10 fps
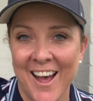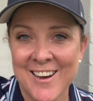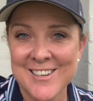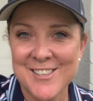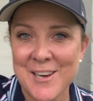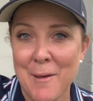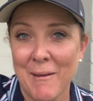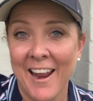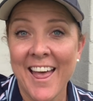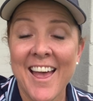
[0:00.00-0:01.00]

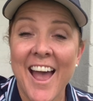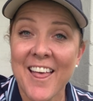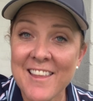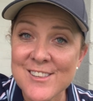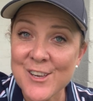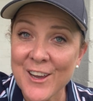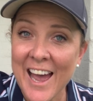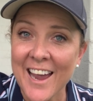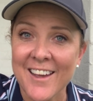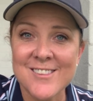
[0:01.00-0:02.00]
understatement and that's
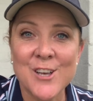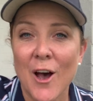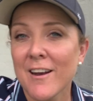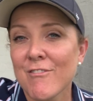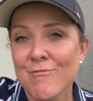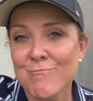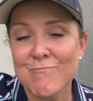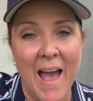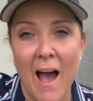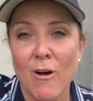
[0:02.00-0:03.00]
okay. It's kind of
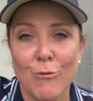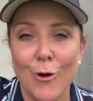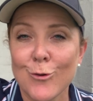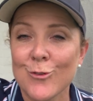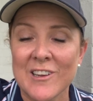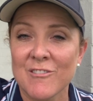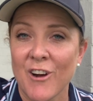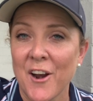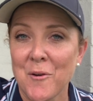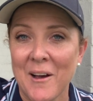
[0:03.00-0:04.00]
how it rolls in
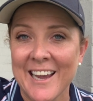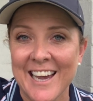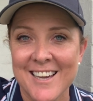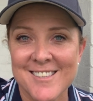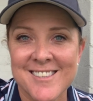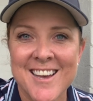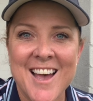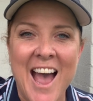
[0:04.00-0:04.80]
Reno, I guess.